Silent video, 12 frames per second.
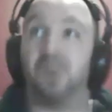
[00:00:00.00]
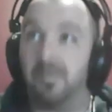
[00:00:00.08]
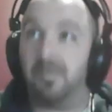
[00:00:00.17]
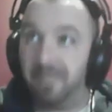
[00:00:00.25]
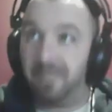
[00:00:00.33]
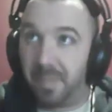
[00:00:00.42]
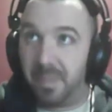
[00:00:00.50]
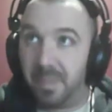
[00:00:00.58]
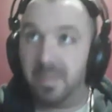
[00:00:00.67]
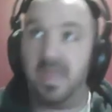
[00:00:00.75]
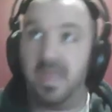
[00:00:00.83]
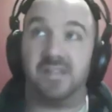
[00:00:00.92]
So
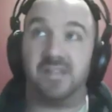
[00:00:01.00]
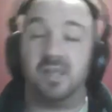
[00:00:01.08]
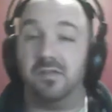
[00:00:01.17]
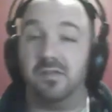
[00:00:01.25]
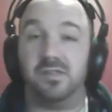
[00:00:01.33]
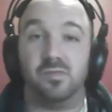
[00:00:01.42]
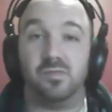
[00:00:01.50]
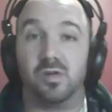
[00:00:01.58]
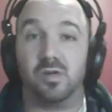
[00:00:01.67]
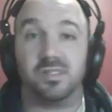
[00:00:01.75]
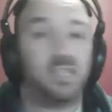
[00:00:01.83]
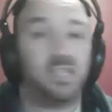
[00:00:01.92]
that's how this
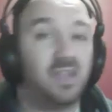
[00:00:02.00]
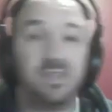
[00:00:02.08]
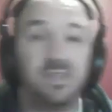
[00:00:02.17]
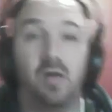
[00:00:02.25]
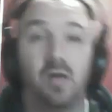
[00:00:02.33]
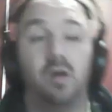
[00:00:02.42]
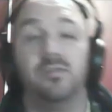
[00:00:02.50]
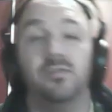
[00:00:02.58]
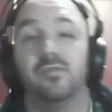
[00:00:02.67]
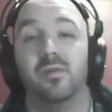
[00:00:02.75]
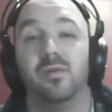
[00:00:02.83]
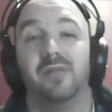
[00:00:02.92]
works, and that's how
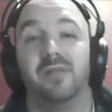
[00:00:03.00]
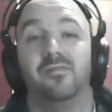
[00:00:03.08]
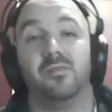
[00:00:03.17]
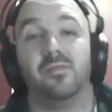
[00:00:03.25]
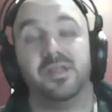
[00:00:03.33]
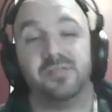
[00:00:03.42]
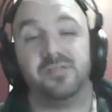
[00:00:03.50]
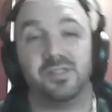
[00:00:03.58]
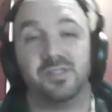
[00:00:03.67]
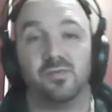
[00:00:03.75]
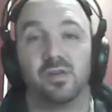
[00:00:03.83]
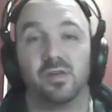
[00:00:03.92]
all the 3x4
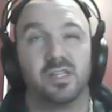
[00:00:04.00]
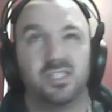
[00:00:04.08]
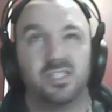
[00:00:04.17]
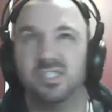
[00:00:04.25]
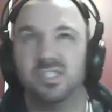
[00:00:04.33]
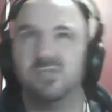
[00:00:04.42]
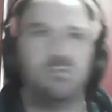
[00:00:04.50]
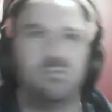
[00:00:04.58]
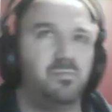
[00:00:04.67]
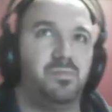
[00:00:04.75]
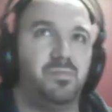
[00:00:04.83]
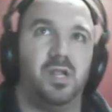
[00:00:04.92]
matrices work. It's just
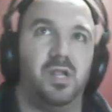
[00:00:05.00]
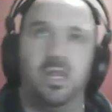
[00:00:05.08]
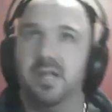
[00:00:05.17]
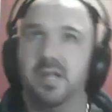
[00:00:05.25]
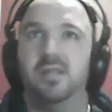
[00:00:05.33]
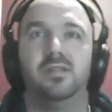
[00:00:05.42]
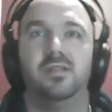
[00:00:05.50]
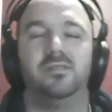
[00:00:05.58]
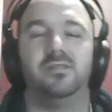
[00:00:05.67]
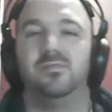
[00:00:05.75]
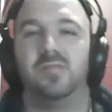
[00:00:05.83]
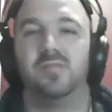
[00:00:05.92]
plug it into
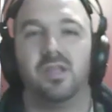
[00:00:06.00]
the